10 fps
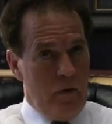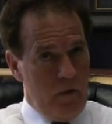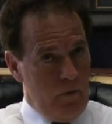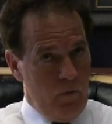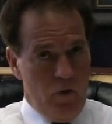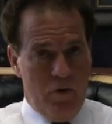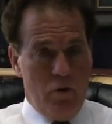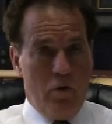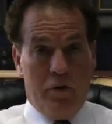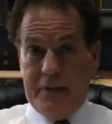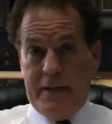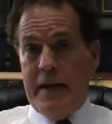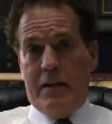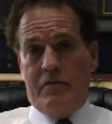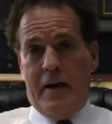That we're voting on
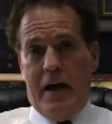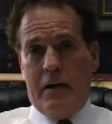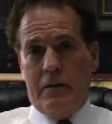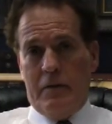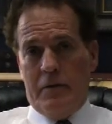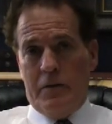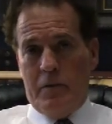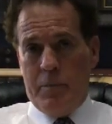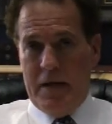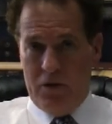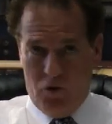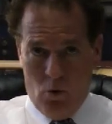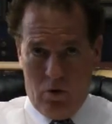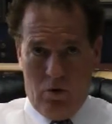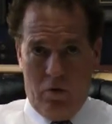today, in fact. The debate is
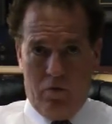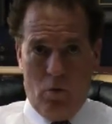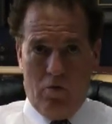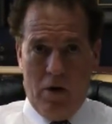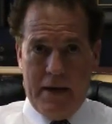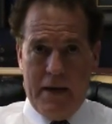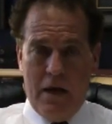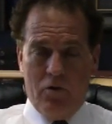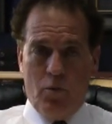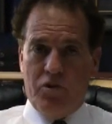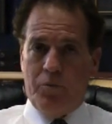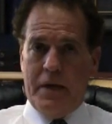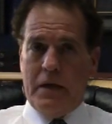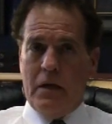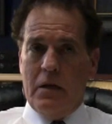going on the floor right now as we
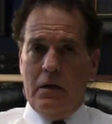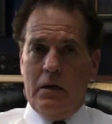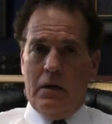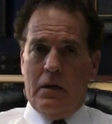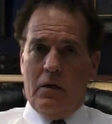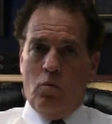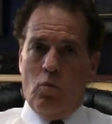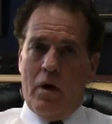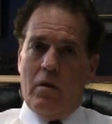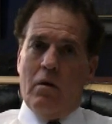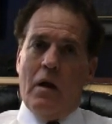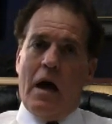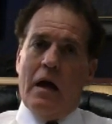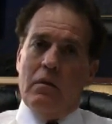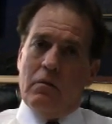speak, whether or
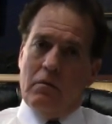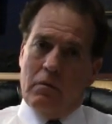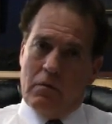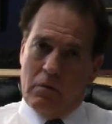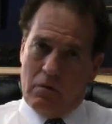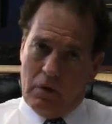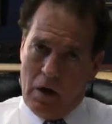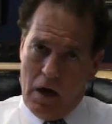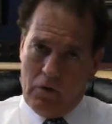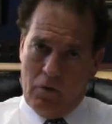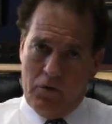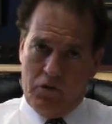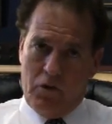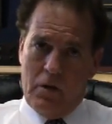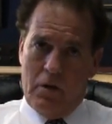not the
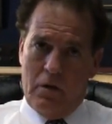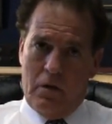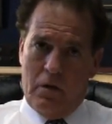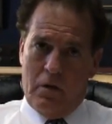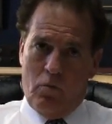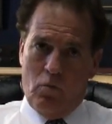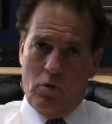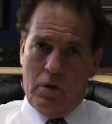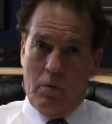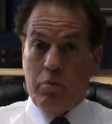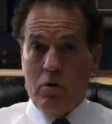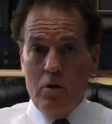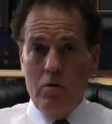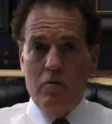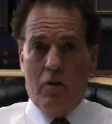Congress would
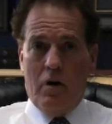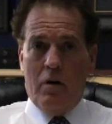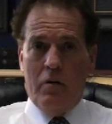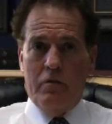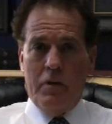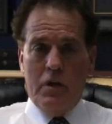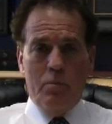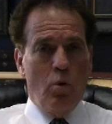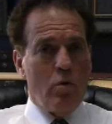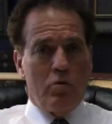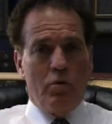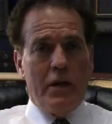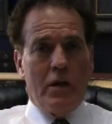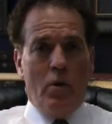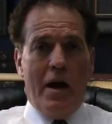approve of Puerto
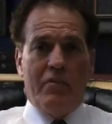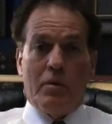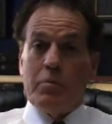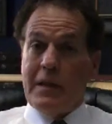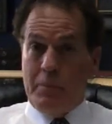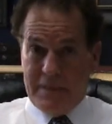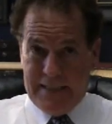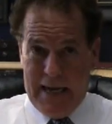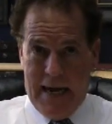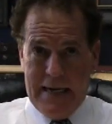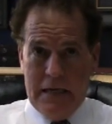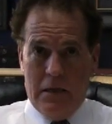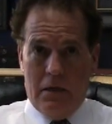Rico having a plebiscite